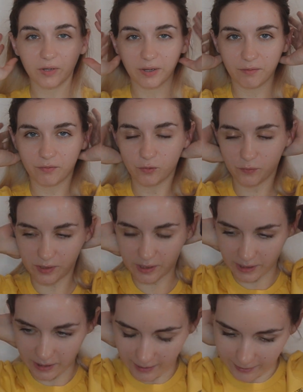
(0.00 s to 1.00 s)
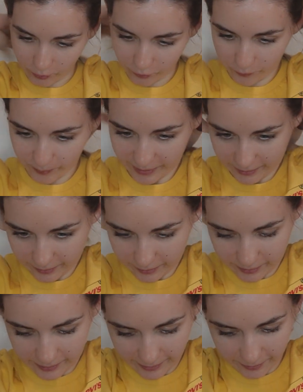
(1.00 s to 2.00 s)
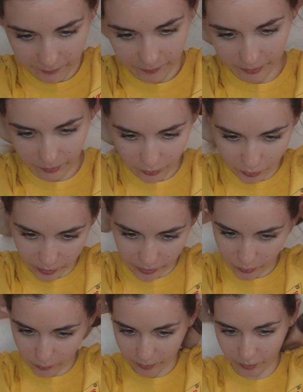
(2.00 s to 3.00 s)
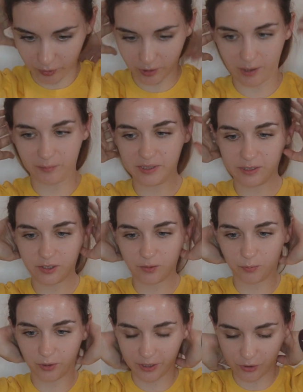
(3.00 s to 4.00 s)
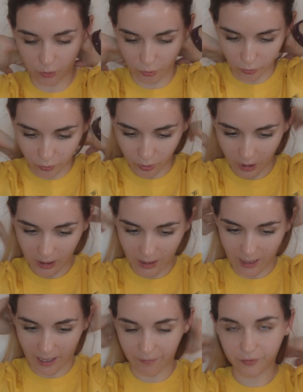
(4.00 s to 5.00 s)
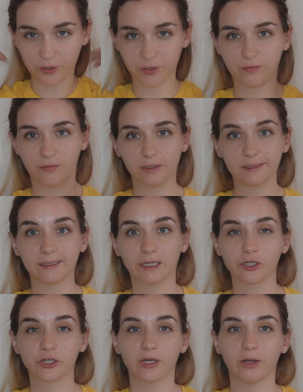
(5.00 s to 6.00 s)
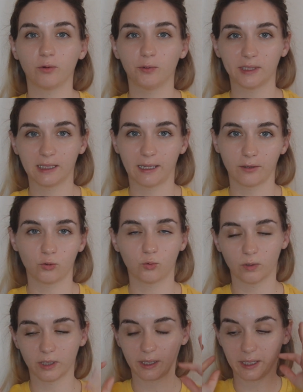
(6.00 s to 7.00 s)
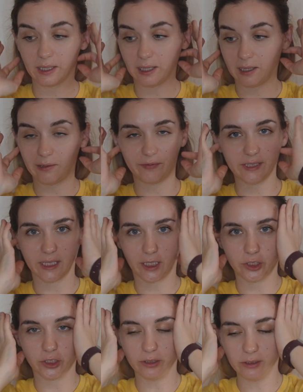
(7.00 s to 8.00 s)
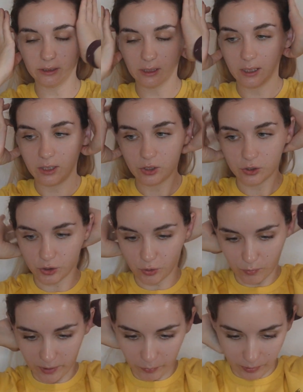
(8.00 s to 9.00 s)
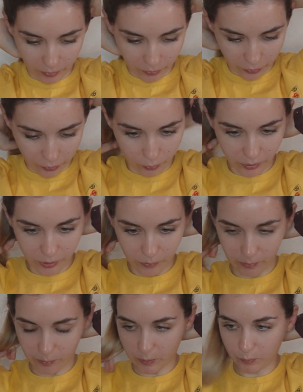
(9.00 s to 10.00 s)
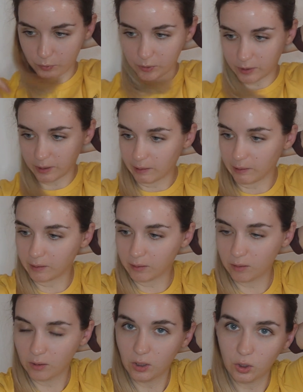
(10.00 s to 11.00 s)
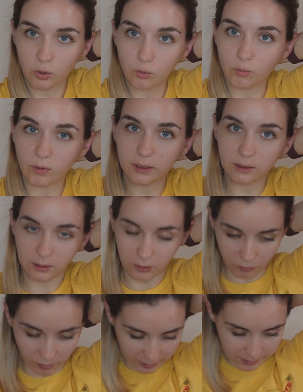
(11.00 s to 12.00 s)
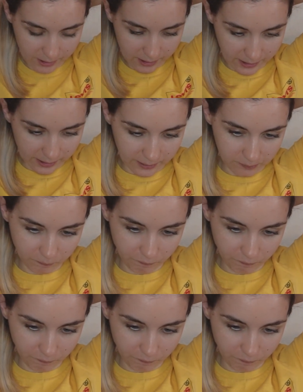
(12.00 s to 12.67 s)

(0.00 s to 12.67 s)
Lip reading: If you've seen any of my other hair videos, this will not come as a surprise to you. After the first section, I always like to work in half sections. So what we're gonna do is we will put the hair towards the right side.